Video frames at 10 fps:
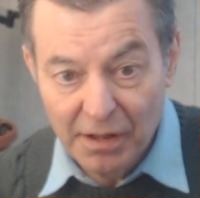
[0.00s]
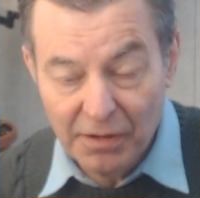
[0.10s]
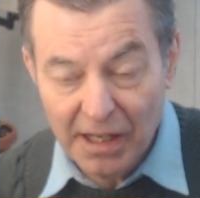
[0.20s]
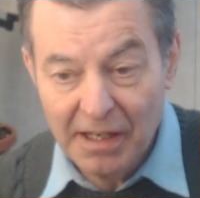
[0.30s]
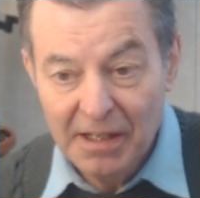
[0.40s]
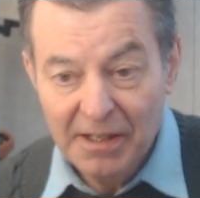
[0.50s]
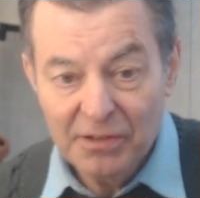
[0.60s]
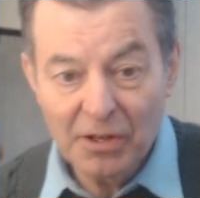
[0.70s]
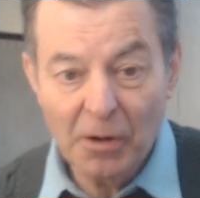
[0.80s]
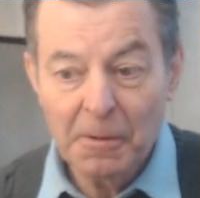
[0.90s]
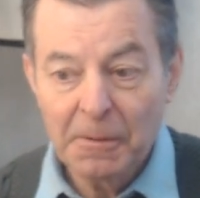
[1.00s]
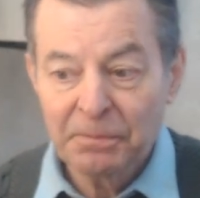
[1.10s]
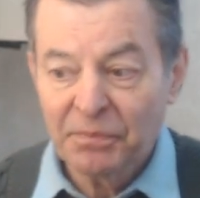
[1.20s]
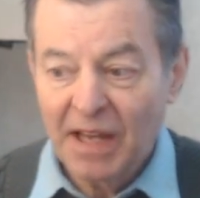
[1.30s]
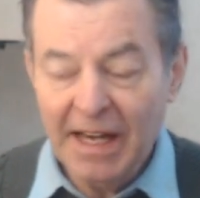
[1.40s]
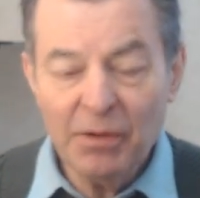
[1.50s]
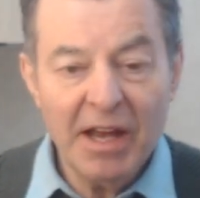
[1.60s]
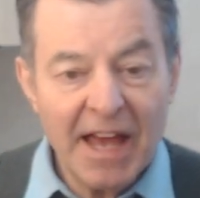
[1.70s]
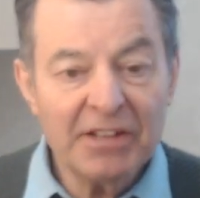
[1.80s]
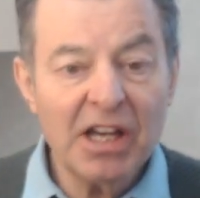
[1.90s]
Okay, so anyway,
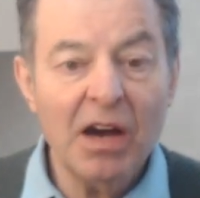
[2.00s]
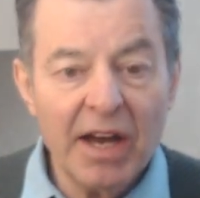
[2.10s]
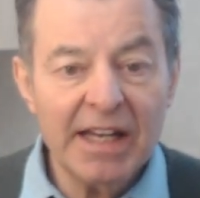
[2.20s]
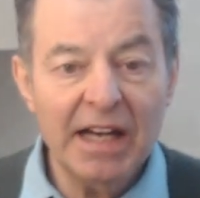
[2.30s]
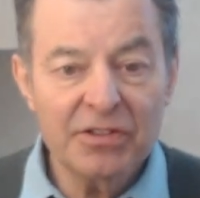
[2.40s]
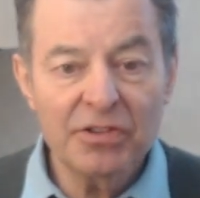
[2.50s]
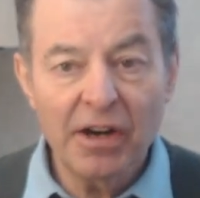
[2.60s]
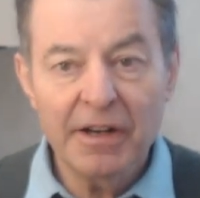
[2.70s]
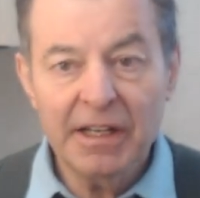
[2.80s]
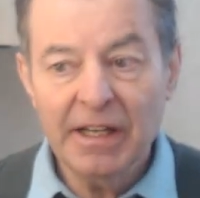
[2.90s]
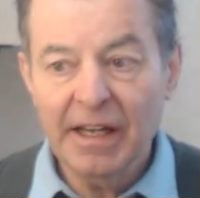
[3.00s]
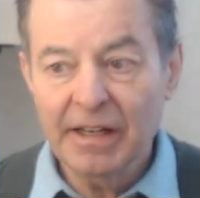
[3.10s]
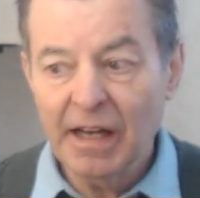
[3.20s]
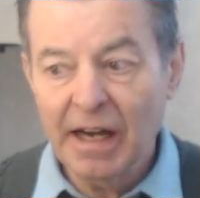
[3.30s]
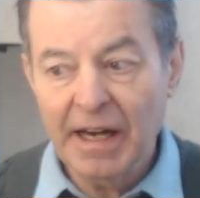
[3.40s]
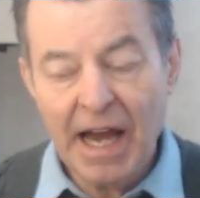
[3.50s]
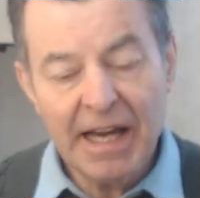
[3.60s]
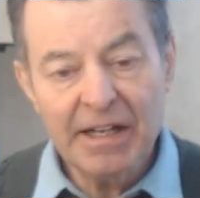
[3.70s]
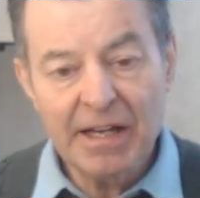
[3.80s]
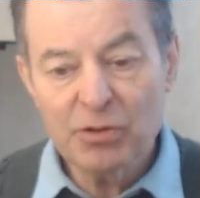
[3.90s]
that's how I got started on
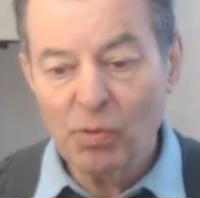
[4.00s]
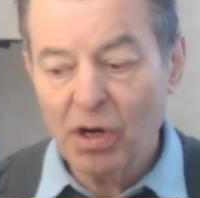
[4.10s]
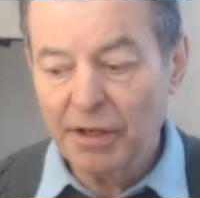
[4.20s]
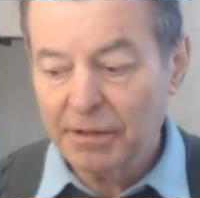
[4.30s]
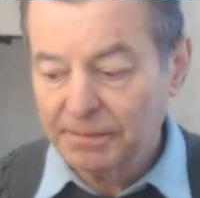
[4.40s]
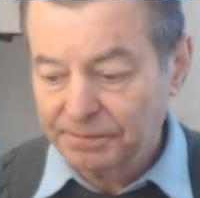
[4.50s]
ionized water,